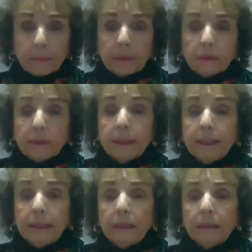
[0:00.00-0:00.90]
I mean, the
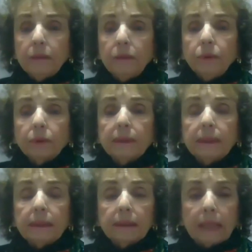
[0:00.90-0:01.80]
city, New York
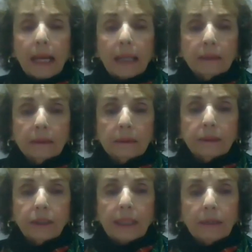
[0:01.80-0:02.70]
City, is
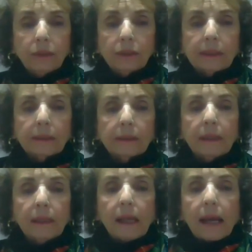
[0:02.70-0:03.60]
constantly changing,
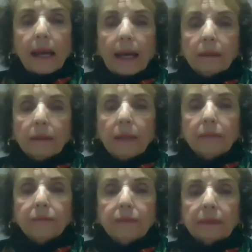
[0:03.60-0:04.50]
and a
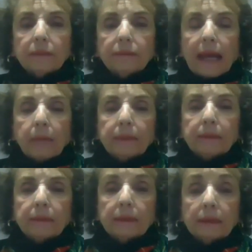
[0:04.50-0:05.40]
lot of things have
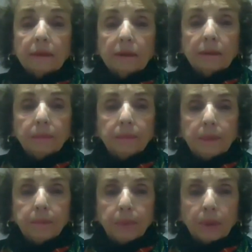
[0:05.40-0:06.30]
happened since
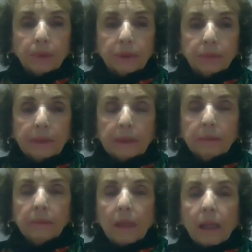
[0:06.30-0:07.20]
the book was
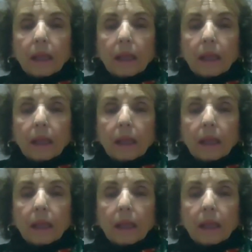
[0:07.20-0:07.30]
written,